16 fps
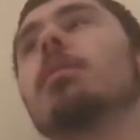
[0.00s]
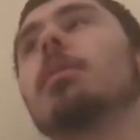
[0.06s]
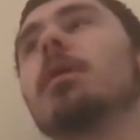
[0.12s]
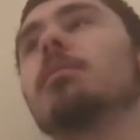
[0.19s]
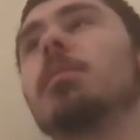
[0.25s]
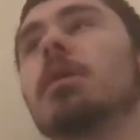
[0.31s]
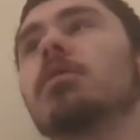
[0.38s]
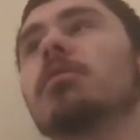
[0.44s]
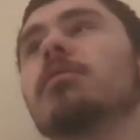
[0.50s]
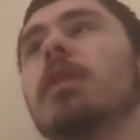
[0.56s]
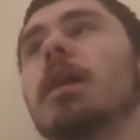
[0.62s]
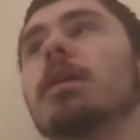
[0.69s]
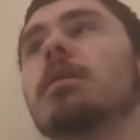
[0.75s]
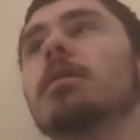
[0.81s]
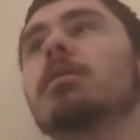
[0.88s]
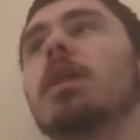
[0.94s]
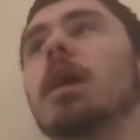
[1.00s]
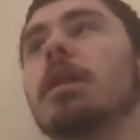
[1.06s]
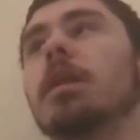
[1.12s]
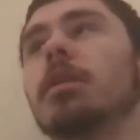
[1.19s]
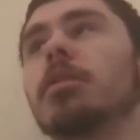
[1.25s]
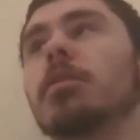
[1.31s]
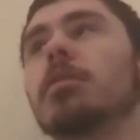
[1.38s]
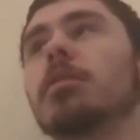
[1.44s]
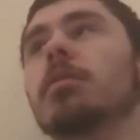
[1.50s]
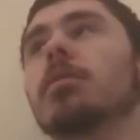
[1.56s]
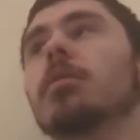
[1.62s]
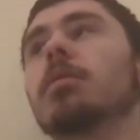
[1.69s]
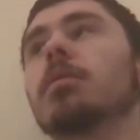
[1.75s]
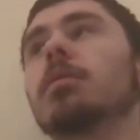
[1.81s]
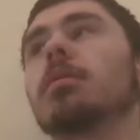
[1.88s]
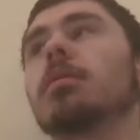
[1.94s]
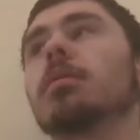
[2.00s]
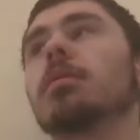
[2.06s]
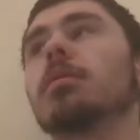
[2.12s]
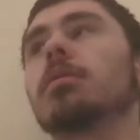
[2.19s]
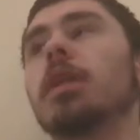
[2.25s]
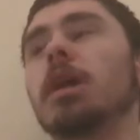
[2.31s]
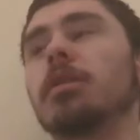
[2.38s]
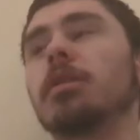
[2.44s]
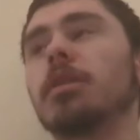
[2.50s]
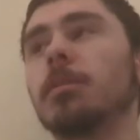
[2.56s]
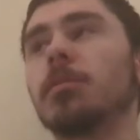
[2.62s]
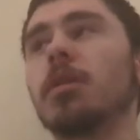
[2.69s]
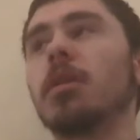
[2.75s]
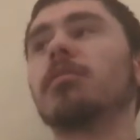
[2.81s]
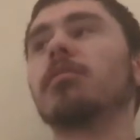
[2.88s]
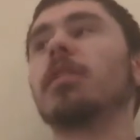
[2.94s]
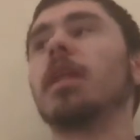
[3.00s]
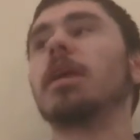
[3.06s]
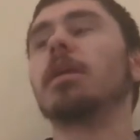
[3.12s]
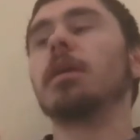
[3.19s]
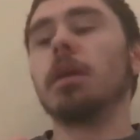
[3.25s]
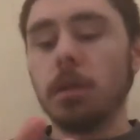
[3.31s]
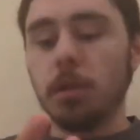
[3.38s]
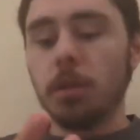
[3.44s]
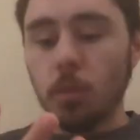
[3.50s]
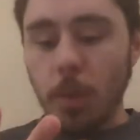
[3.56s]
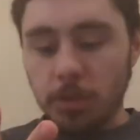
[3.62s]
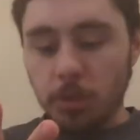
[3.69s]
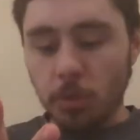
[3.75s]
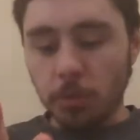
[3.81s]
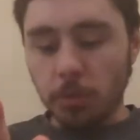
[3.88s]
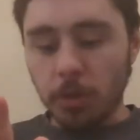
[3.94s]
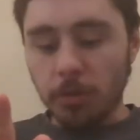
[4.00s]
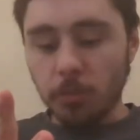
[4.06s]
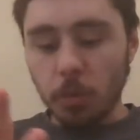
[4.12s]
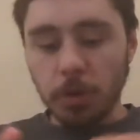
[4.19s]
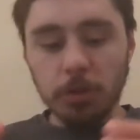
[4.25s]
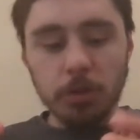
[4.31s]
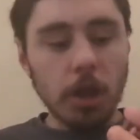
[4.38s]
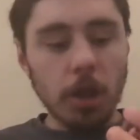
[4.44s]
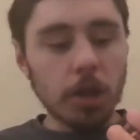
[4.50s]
Linus Tech Tip stuff, like the WAN Show and stuff, where he's talking about how the